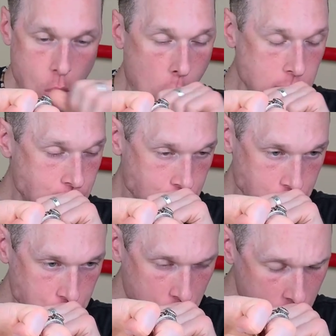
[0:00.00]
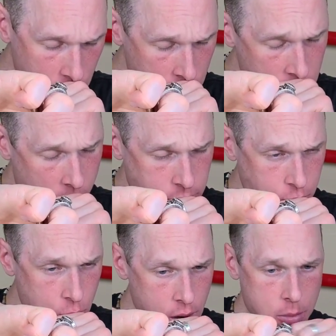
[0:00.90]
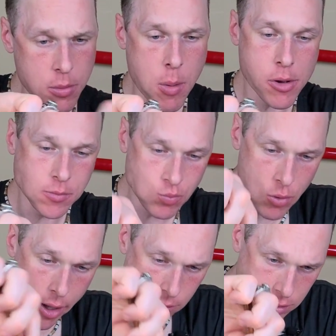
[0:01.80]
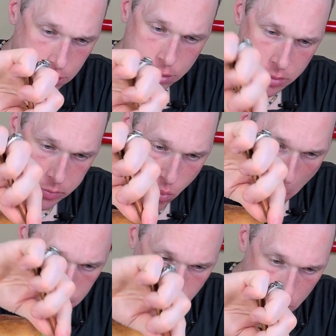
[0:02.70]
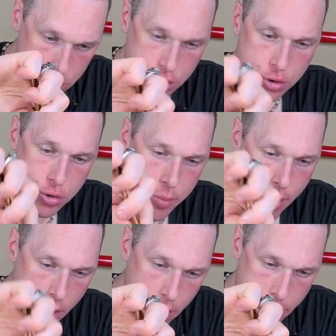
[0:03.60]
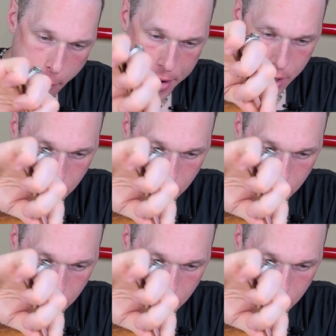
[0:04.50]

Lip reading: Oh, yeah, good, come on. Yeah, this is super hot out right